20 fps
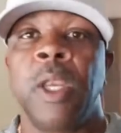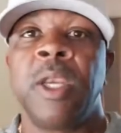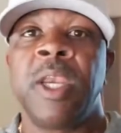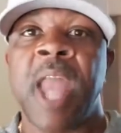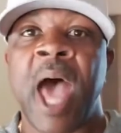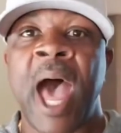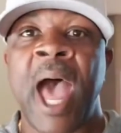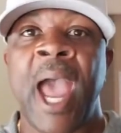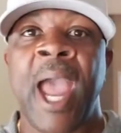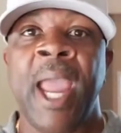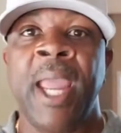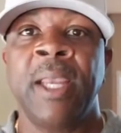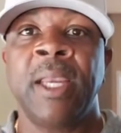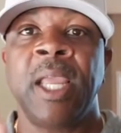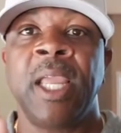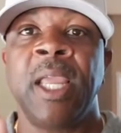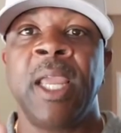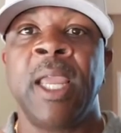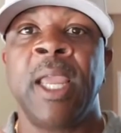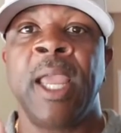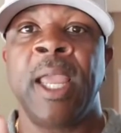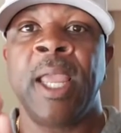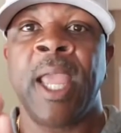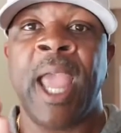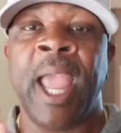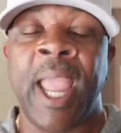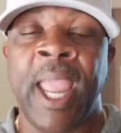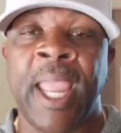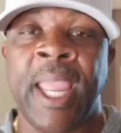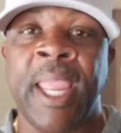9
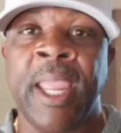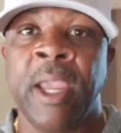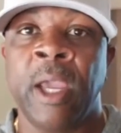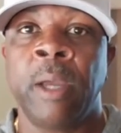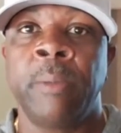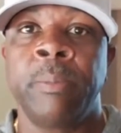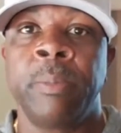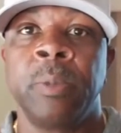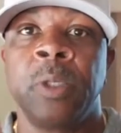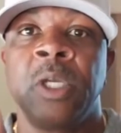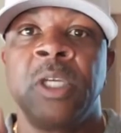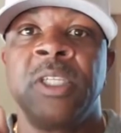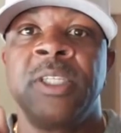a.m.